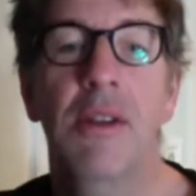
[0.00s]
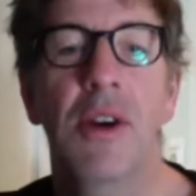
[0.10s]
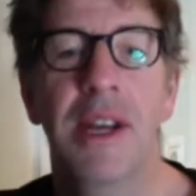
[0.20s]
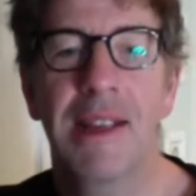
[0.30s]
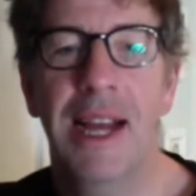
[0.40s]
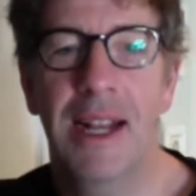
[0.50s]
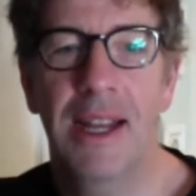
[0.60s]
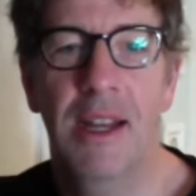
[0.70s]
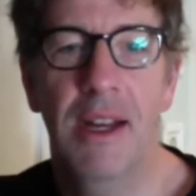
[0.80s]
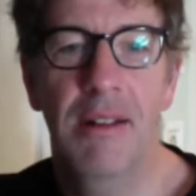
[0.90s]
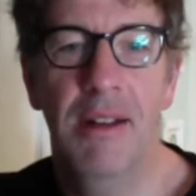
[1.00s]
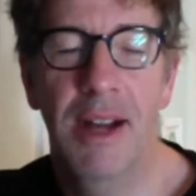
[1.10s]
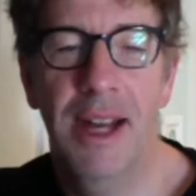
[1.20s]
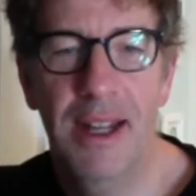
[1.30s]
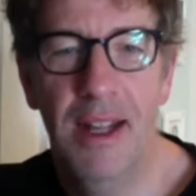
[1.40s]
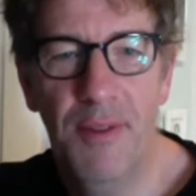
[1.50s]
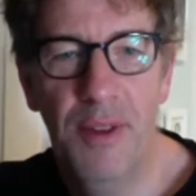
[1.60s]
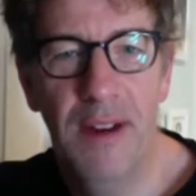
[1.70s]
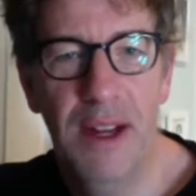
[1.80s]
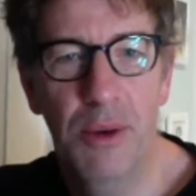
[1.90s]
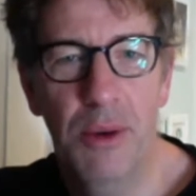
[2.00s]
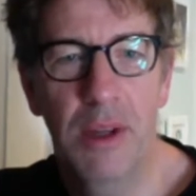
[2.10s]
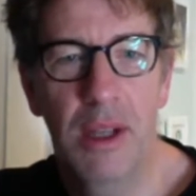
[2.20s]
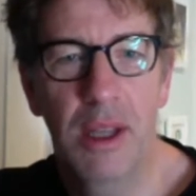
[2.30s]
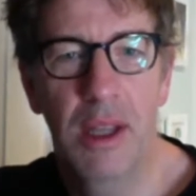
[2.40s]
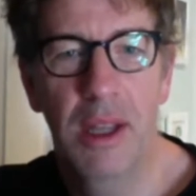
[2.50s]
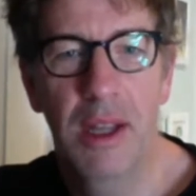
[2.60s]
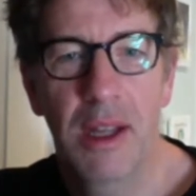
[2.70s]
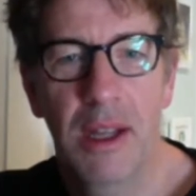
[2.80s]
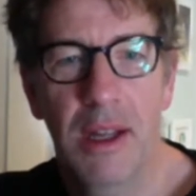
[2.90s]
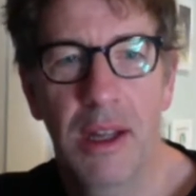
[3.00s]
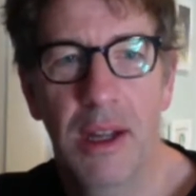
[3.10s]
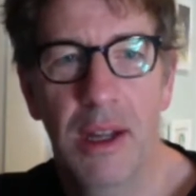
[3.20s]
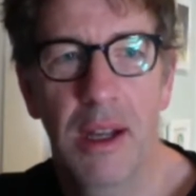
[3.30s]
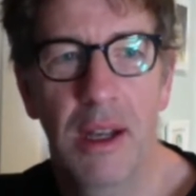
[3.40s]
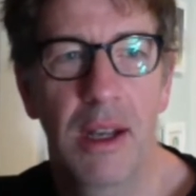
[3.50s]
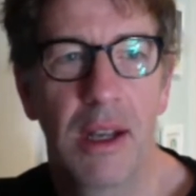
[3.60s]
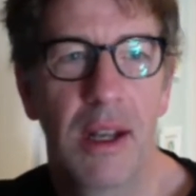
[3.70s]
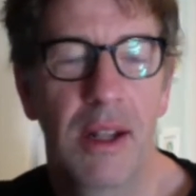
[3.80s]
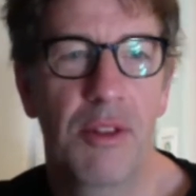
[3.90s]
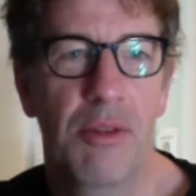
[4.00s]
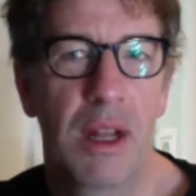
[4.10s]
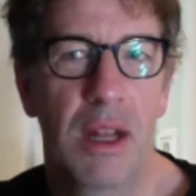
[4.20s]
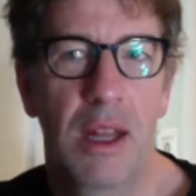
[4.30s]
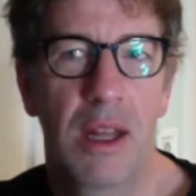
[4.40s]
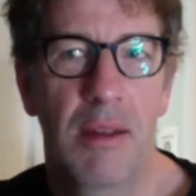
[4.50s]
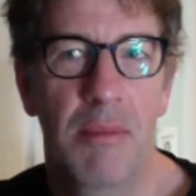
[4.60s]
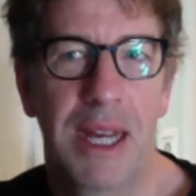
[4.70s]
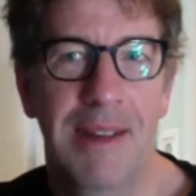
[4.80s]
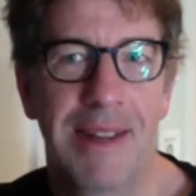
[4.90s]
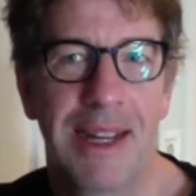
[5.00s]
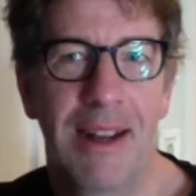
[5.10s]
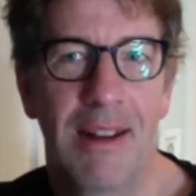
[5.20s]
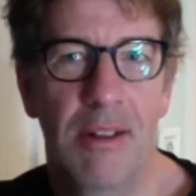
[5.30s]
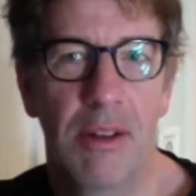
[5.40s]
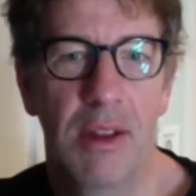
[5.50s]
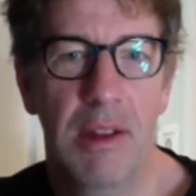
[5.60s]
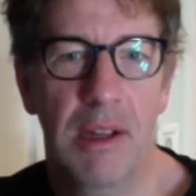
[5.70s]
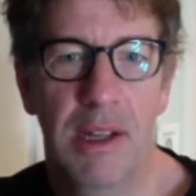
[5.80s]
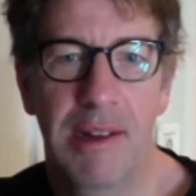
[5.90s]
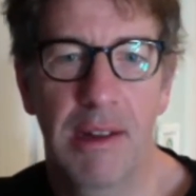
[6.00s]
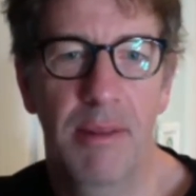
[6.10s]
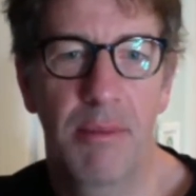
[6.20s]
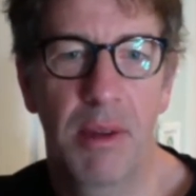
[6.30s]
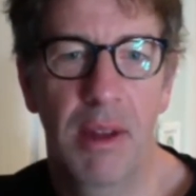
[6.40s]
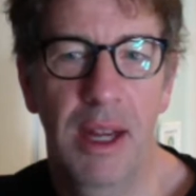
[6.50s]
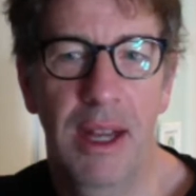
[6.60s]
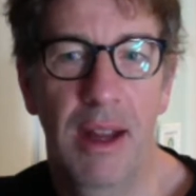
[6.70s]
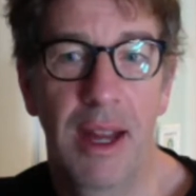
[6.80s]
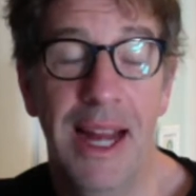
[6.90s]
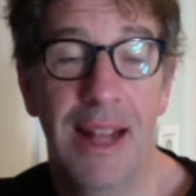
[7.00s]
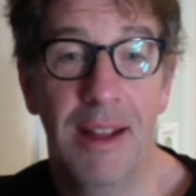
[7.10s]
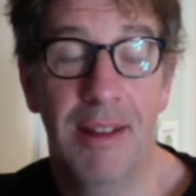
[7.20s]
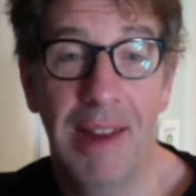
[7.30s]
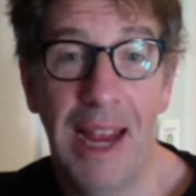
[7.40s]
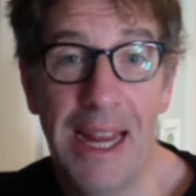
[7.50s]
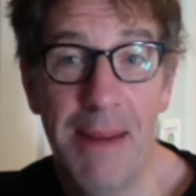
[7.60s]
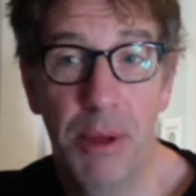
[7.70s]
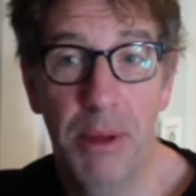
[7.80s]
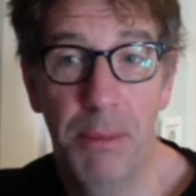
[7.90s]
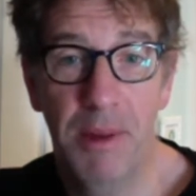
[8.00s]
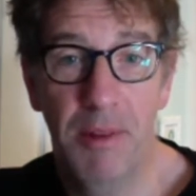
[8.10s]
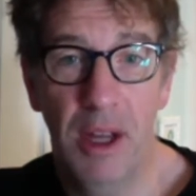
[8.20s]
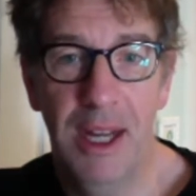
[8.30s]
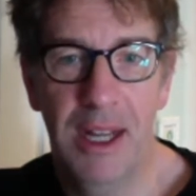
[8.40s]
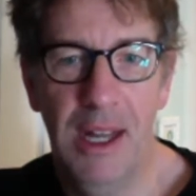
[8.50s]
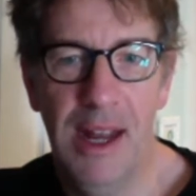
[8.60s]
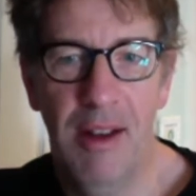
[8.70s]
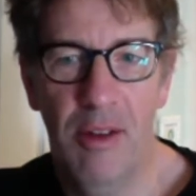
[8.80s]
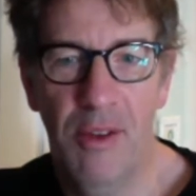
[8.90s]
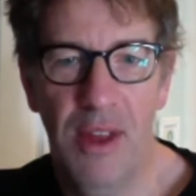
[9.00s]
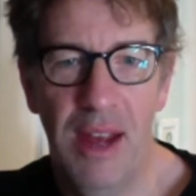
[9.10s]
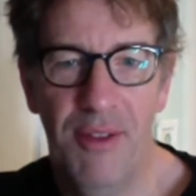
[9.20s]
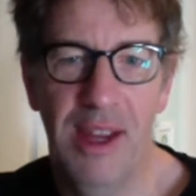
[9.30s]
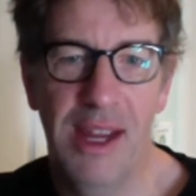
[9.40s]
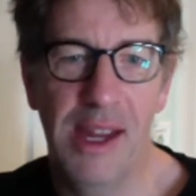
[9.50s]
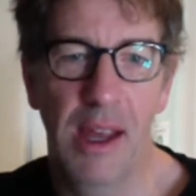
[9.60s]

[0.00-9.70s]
Not exactly, no. I had this very awkward lunch with the magazine editor on the Sunday Times at the table beside the editor of the FT.